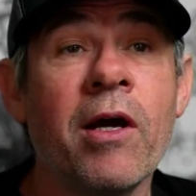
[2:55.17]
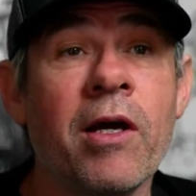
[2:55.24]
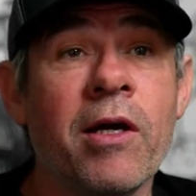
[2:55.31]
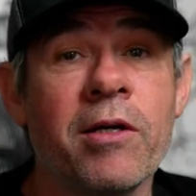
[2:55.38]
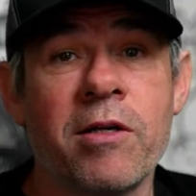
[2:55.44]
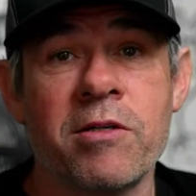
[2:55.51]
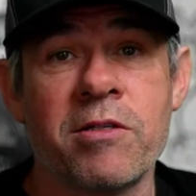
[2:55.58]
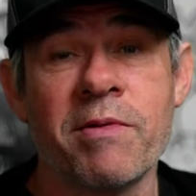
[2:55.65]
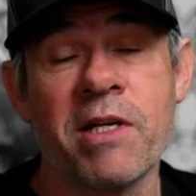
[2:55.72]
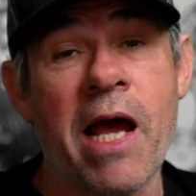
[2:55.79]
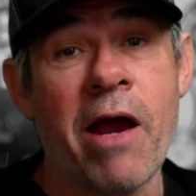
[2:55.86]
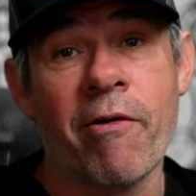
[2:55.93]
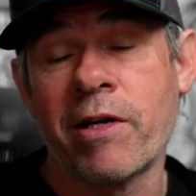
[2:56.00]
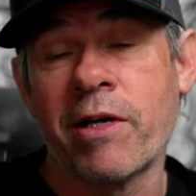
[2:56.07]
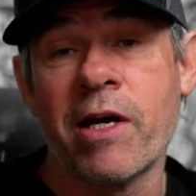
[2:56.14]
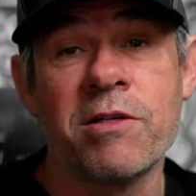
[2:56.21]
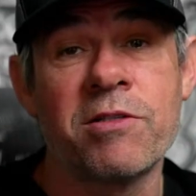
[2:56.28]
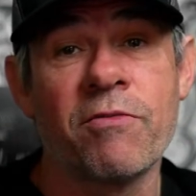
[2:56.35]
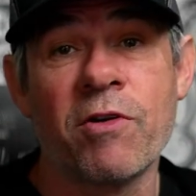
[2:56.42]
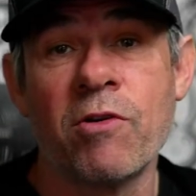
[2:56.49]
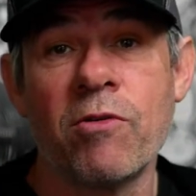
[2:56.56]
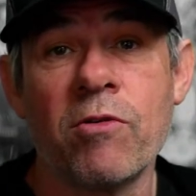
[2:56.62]
know some of the Aaron Nace,
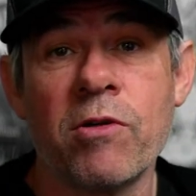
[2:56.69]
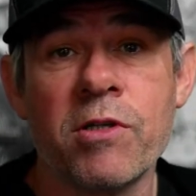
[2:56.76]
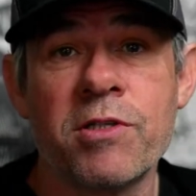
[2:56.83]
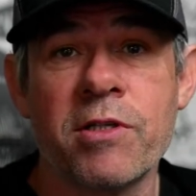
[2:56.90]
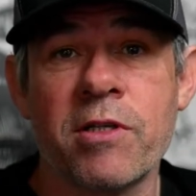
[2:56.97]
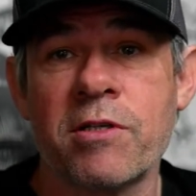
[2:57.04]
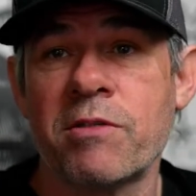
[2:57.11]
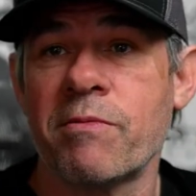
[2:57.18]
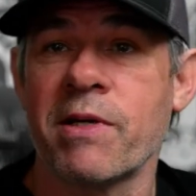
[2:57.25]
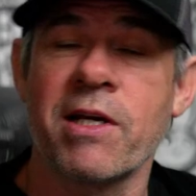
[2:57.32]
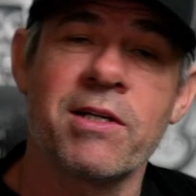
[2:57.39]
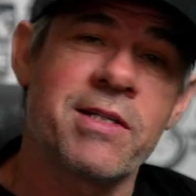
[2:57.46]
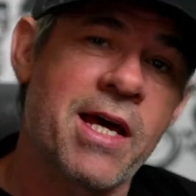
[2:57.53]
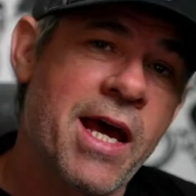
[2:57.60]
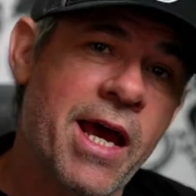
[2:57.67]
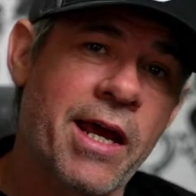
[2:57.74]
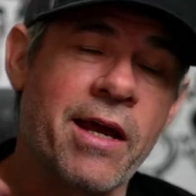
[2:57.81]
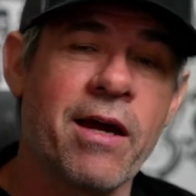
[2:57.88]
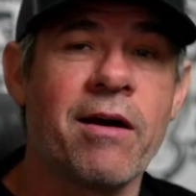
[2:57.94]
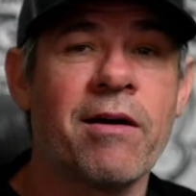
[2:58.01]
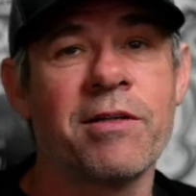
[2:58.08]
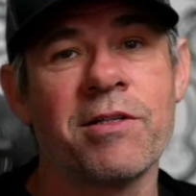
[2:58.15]
of course. You know, so we got to hang
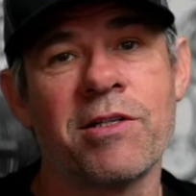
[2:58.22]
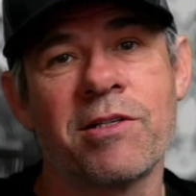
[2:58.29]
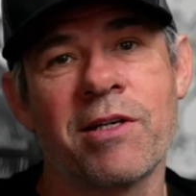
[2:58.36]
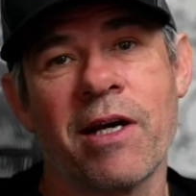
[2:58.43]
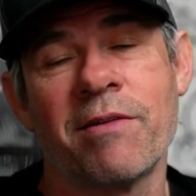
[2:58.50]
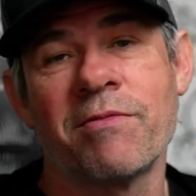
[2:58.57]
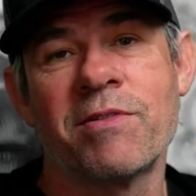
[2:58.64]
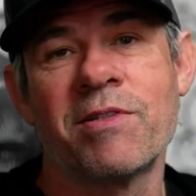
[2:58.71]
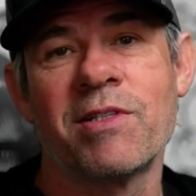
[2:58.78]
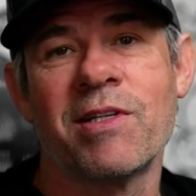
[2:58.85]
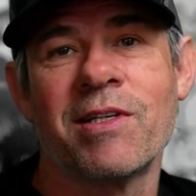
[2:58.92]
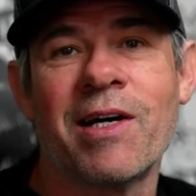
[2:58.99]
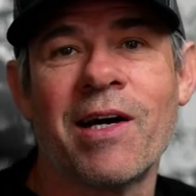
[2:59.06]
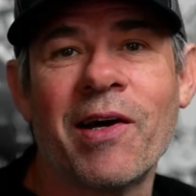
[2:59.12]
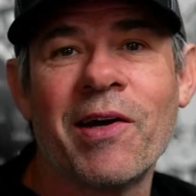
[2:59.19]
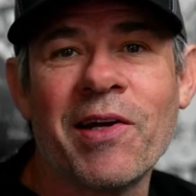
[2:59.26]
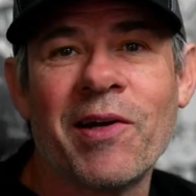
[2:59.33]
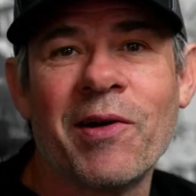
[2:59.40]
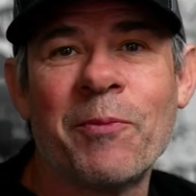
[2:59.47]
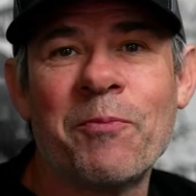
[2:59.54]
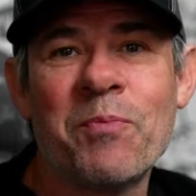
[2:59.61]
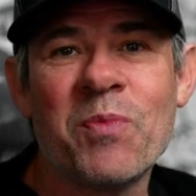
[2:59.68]
out and just kind of uh, you
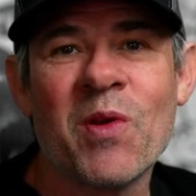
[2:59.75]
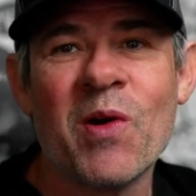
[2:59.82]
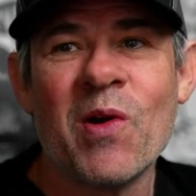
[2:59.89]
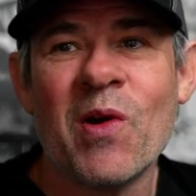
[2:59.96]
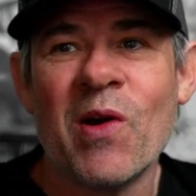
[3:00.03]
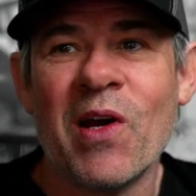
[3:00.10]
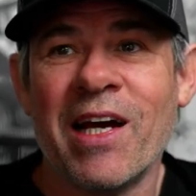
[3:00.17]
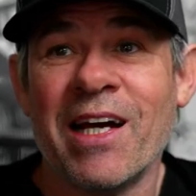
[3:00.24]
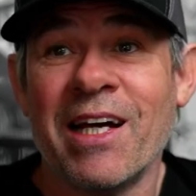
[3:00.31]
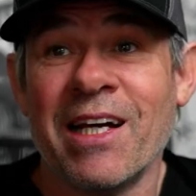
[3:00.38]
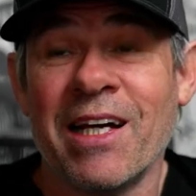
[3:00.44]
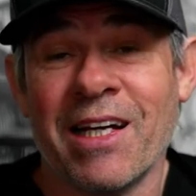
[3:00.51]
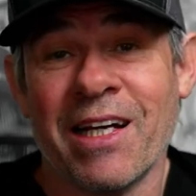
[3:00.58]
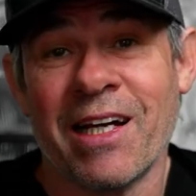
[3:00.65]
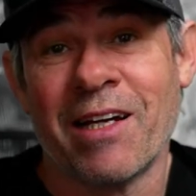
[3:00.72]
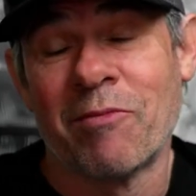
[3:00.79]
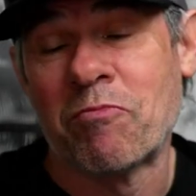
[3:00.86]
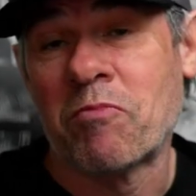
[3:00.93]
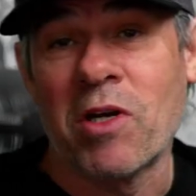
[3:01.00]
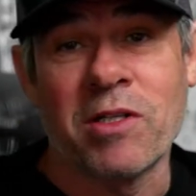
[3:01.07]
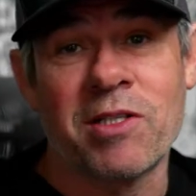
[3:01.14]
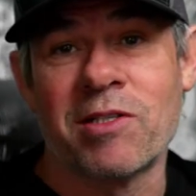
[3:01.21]
know
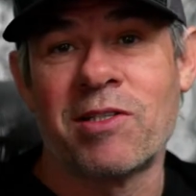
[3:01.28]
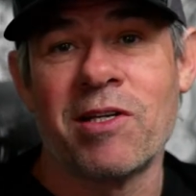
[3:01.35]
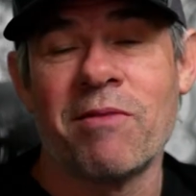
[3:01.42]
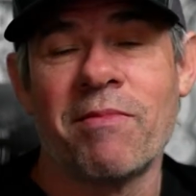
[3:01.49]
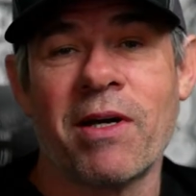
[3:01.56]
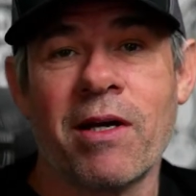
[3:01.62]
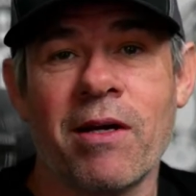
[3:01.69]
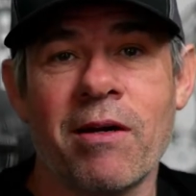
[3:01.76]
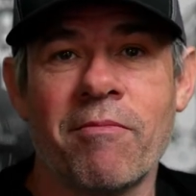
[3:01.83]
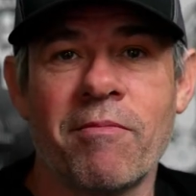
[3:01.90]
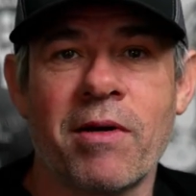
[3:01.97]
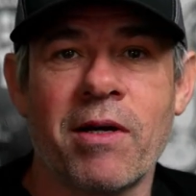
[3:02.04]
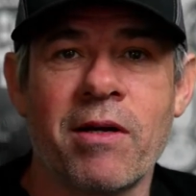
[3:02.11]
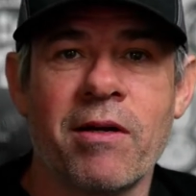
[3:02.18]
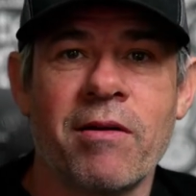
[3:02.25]
got to see my my